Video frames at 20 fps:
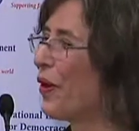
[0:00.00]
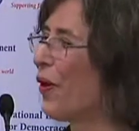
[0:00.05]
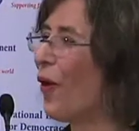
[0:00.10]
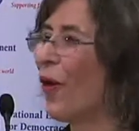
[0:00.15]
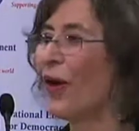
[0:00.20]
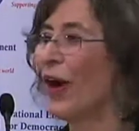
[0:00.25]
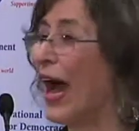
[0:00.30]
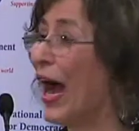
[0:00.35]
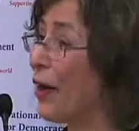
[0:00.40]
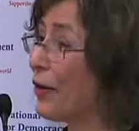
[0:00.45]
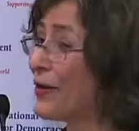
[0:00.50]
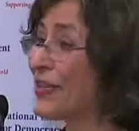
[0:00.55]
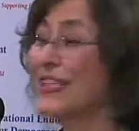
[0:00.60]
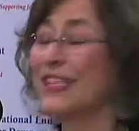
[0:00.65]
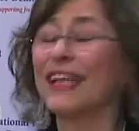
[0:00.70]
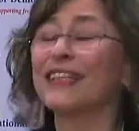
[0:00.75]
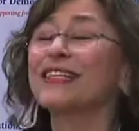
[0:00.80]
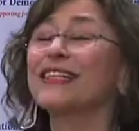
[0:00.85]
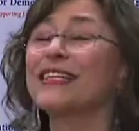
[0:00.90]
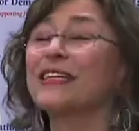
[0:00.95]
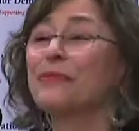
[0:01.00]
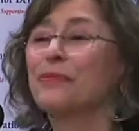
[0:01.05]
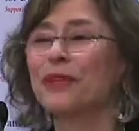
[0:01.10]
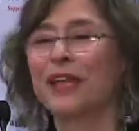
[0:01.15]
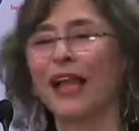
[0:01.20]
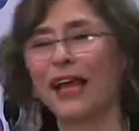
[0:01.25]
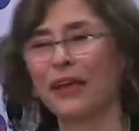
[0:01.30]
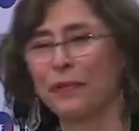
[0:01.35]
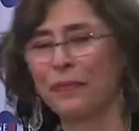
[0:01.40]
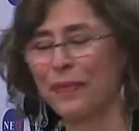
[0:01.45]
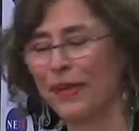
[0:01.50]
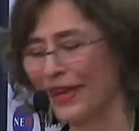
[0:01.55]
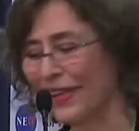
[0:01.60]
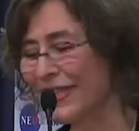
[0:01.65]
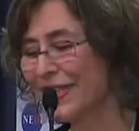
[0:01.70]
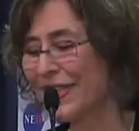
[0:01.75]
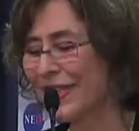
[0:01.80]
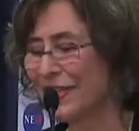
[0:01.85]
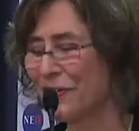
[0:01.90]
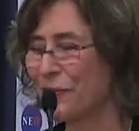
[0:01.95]
Or hours that seemed like
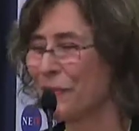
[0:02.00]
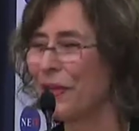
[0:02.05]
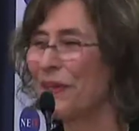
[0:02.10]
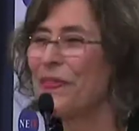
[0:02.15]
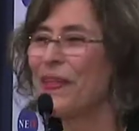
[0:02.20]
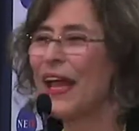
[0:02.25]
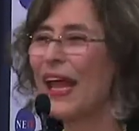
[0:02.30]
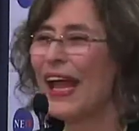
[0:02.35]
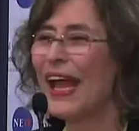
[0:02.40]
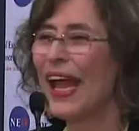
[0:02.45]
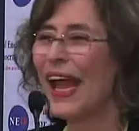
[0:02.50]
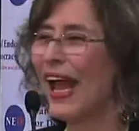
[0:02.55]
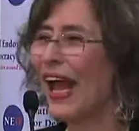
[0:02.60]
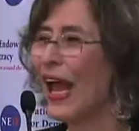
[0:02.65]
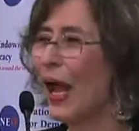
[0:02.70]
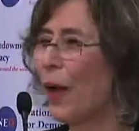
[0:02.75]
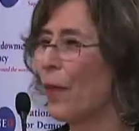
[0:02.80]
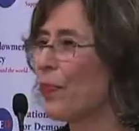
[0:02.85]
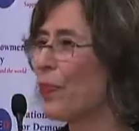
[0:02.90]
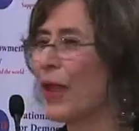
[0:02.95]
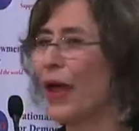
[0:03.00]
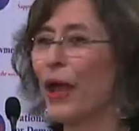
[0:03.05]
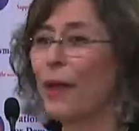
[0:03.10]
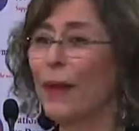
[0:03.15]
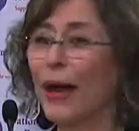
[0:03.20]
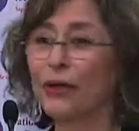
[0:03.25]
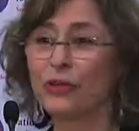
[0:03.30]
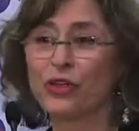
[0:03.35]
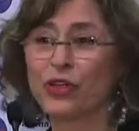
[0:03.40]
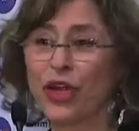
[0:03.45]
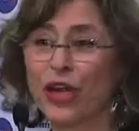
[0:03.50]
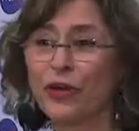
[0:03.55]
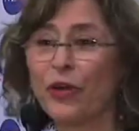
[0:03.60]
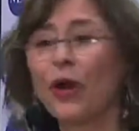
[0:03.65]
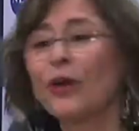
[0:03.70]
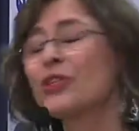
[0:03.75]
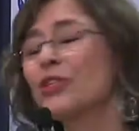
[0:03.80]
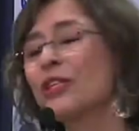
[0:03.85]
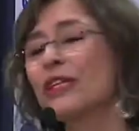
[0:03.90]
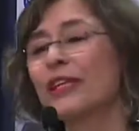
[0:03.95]
minutes. About Jane
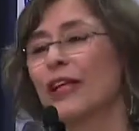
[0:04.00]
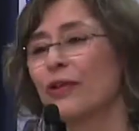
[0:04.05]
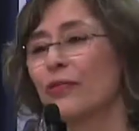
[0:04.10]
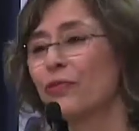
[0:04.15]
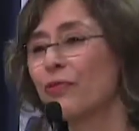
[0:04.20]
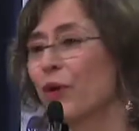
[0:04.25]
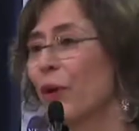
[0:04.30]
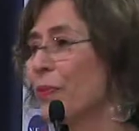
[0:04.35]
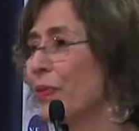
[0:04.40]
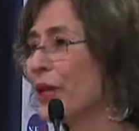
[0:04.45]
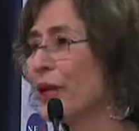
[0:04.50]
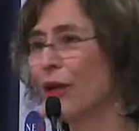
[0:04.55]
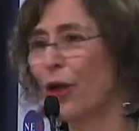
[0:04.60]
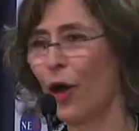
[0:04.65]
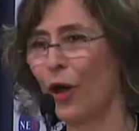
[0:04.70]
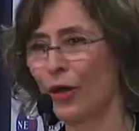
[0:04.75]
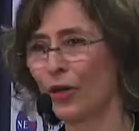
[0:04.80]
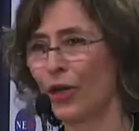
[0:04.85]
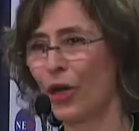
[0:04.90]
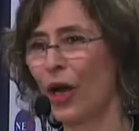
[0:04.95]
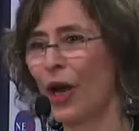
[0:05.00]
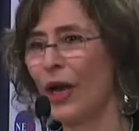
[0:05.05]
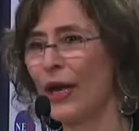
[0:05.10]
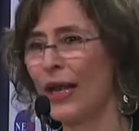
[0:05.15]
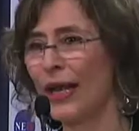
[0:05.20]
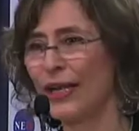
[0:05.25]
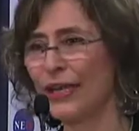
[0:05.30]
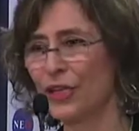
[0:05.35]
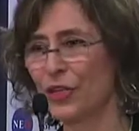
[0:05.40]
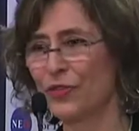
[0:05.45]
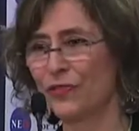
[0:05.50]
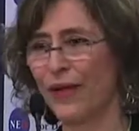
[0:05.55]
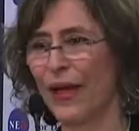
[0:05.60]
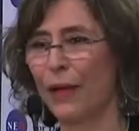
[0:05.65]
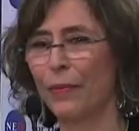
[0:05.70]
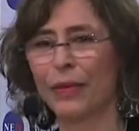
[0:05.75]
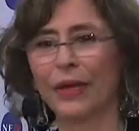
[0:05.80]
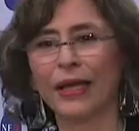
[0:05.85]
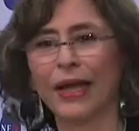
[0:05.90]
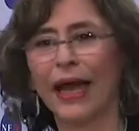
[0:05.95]
Austen. And from then on, Carl and his
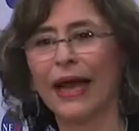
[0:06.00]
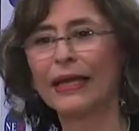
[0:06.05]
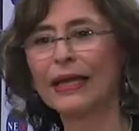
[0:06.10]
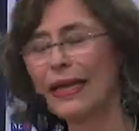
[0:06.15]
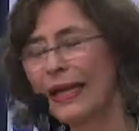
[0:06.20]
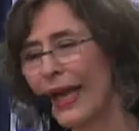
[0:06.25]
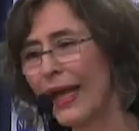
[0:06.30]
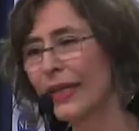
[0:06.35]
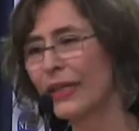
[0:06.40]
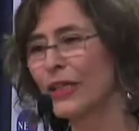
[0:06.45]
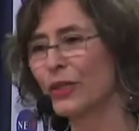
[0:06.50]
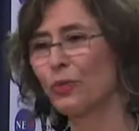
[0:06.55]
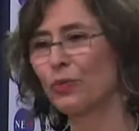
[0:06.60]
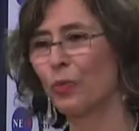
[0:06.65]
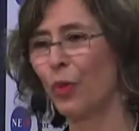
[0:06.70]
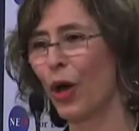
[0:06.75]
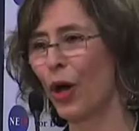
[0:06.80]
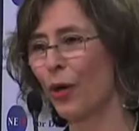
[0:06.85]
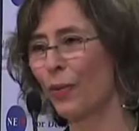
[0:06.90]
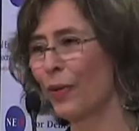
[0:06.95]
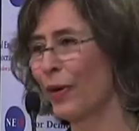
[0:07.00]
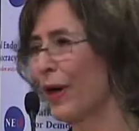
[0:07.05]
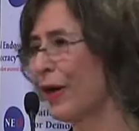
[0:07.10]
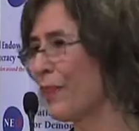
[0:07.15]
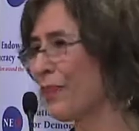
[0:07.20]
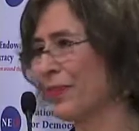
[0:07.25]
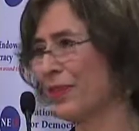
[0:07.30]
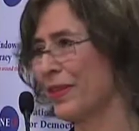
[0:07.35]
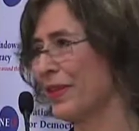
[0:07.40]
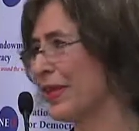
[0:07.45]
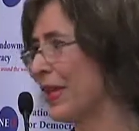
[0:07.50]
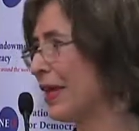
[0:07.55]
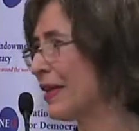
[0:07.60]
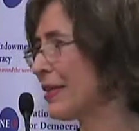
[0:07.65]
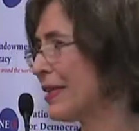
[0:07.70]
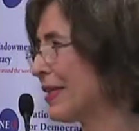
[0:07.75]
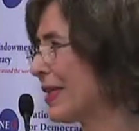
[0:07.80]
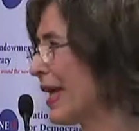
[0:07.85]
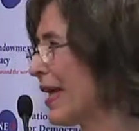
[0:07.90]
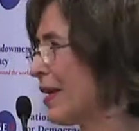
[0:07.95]
family, and Ned, Barbara,
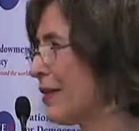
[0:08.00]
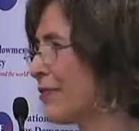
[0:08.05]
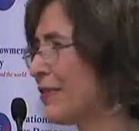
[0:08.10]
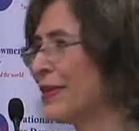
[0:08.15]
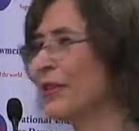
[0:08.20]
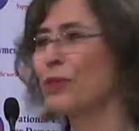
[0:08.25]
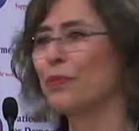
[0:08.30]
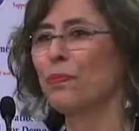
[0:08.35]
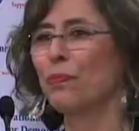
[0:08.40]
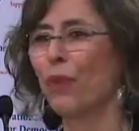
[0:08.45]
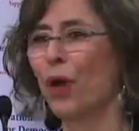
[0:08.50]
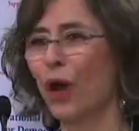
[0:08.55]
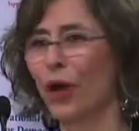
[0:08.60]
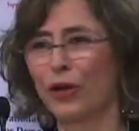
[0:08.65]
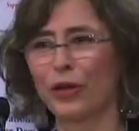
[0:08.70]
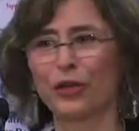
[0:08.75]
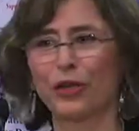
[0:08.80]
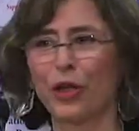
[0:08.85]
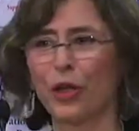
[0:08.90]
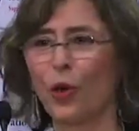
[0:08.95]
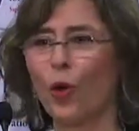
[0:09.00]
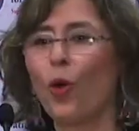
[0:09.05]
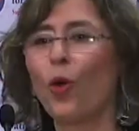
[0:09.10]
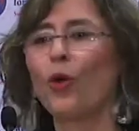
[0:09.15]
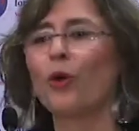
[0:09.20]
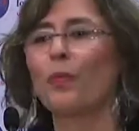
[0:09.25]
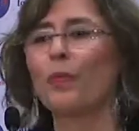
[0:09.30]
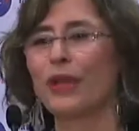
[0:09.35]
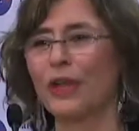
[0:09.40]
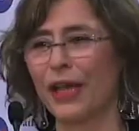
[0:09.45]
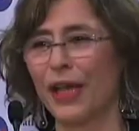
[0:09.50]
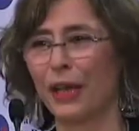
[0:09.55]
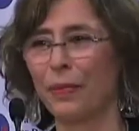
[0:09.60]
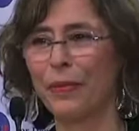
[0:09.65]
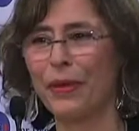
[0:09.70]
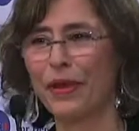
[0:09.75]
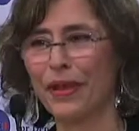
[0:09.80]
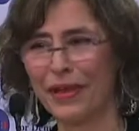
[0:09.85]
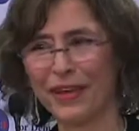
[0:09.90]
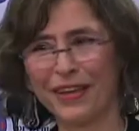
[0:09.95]
David, Mark, they all
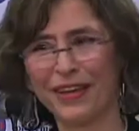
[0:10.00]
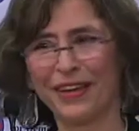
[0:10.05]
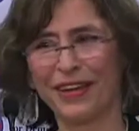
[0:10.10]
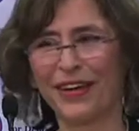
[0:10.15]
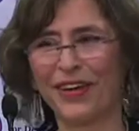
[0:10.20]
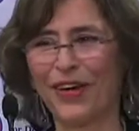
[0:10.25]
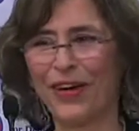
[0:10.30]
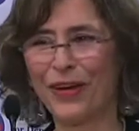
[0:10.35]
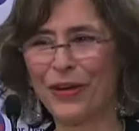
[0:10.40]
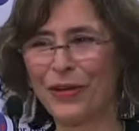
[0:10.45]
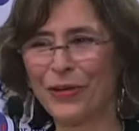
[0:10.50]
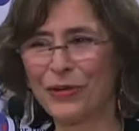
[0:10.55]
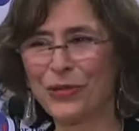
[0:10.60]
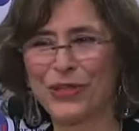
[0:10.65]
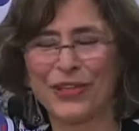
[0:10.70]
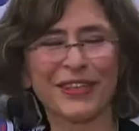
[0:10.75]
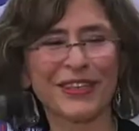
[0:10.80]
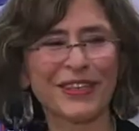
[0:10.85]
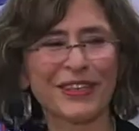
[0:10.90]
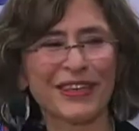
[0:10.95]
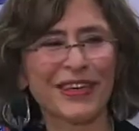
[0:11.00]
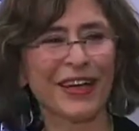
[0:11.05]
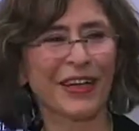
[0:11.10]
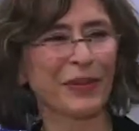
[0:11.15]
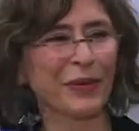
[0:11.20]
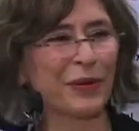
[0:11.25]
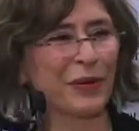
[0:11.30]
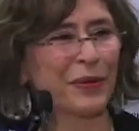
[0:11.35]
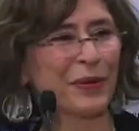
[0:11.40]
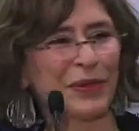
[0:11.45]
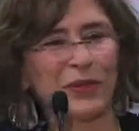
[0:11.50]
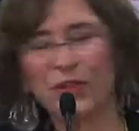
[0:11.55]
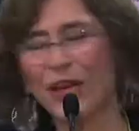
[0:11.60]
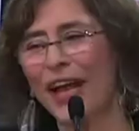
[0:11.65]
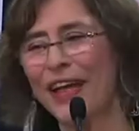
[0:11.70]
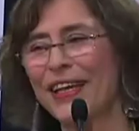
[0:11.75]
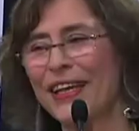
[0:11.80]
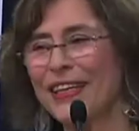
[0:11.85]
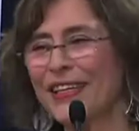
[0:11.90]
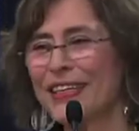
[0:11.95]
became, Lara, you're sitting there, I don't know where
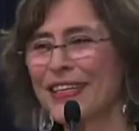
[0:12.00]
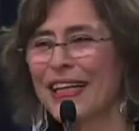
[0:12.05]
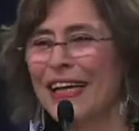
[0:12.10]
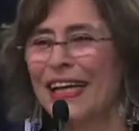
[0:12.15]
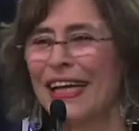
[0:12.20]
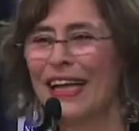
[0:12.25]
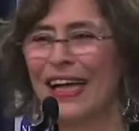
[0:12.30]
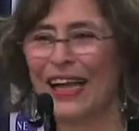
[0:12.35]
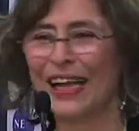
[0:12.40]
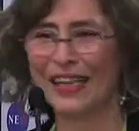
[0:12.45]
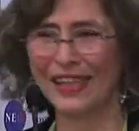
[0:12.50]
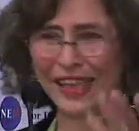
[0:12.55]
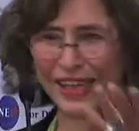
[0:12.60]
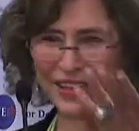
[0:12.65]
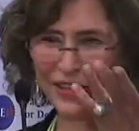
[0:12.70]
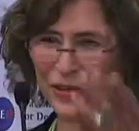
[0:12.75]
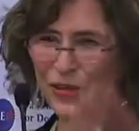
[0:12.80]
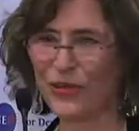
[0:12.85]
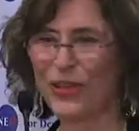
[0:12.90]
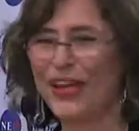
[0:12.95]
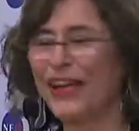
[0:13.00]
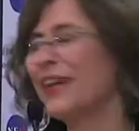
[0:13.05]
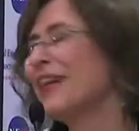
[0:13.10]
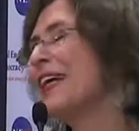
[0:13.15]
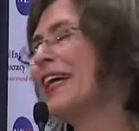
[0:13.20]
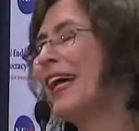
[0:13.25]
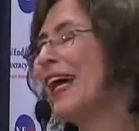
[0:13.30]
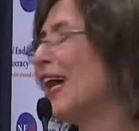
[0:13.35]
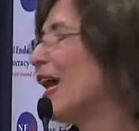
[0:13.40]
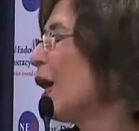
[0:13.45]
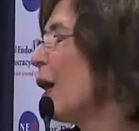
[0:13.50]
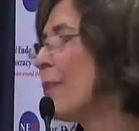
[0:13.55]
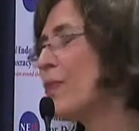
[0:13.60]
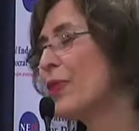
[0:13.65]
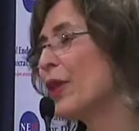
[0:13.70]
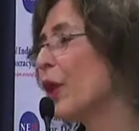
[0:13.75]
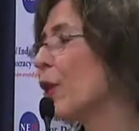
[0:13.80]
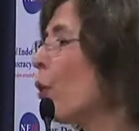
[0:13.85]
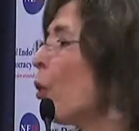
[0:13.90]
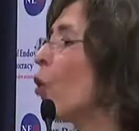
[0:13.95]
Jackie is, you're there.
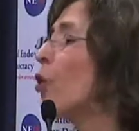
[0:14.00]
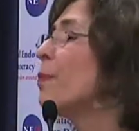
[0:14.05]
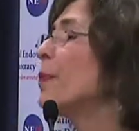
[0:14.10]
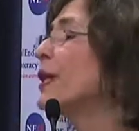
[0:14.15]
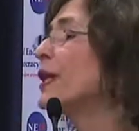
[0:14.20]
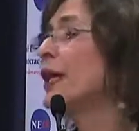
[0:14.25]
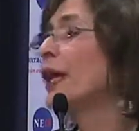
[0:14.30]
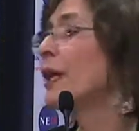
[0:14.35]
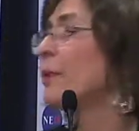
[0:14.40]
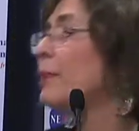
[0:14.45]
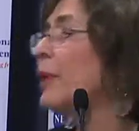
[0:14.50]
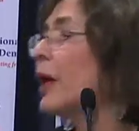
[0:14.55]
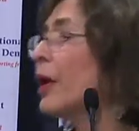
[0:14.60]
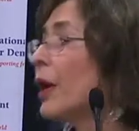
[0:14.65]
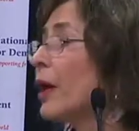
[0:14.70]
They all became